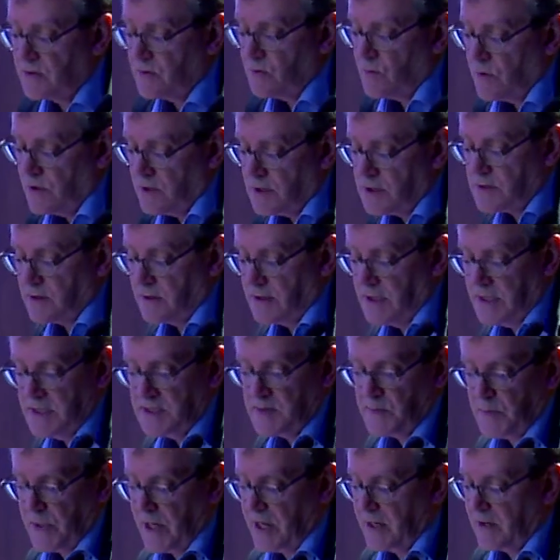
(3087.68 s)
works on his
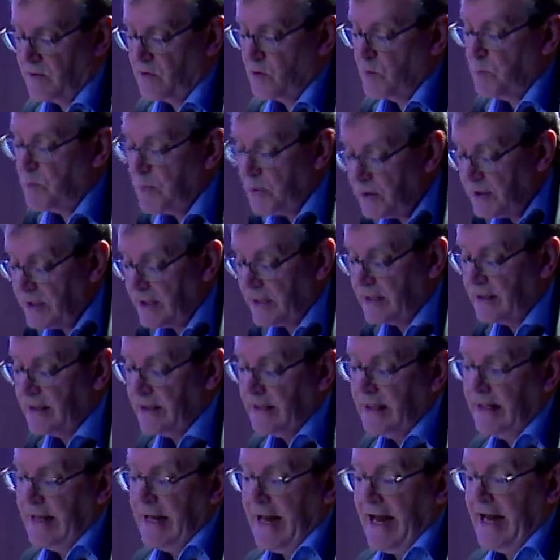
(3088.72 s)
part of the
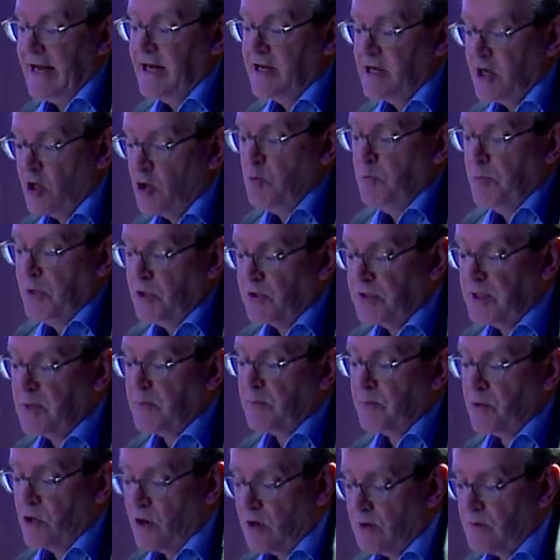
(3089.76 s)
building, and no building
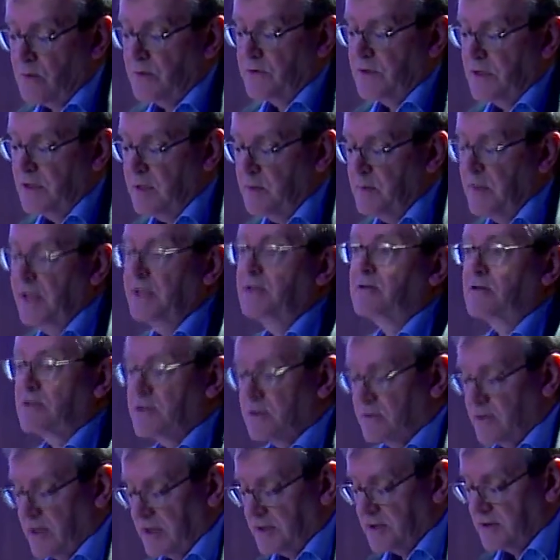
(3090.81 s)
block within the mental
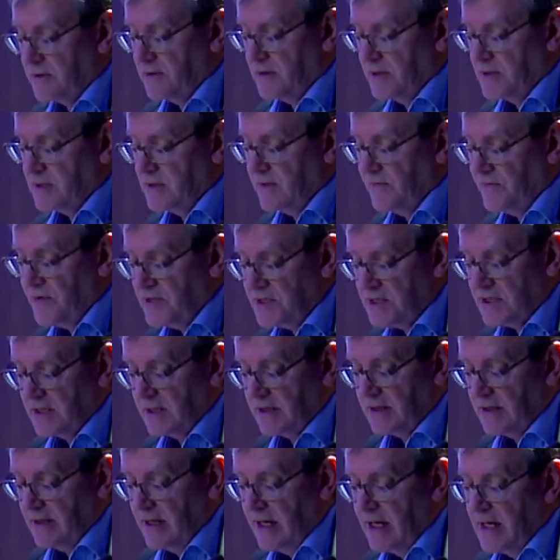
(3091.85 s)
structure is
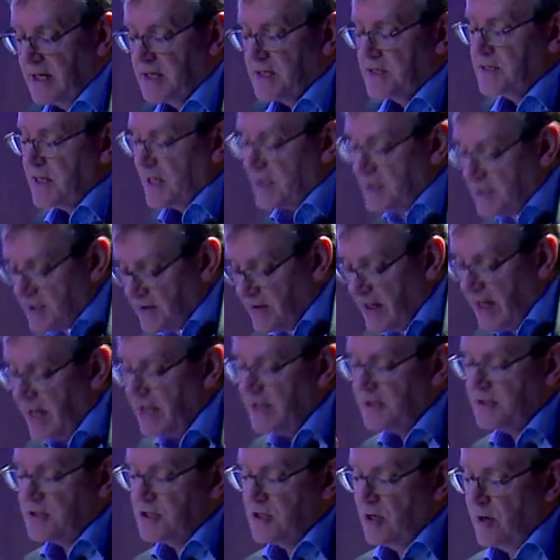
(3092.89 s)
sufficient, such
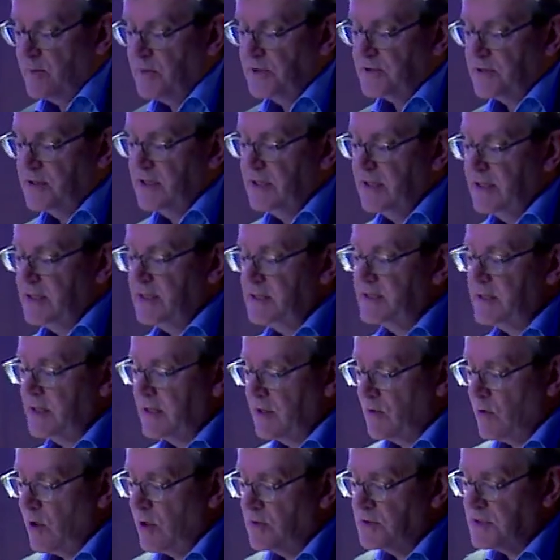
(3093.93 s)
that geometry is a,
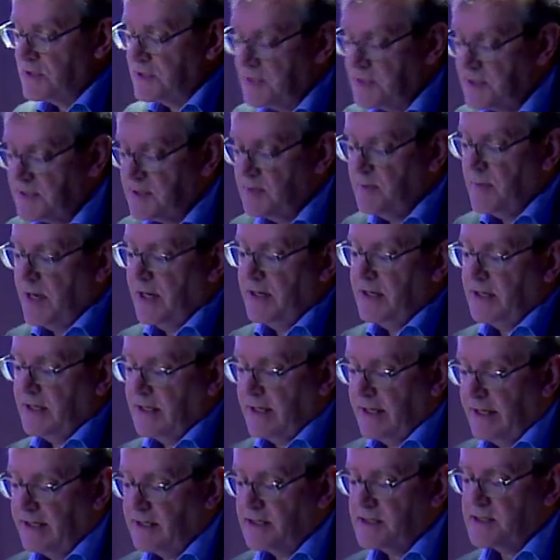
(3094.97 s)
quote, systematic,
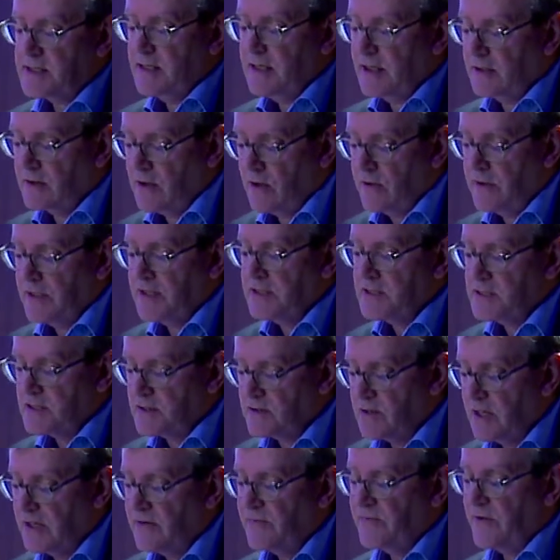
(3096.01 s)
endlessly growing,
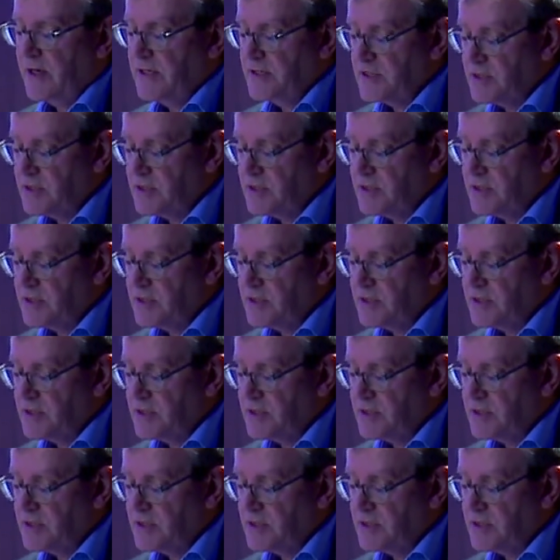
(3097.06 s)
stratified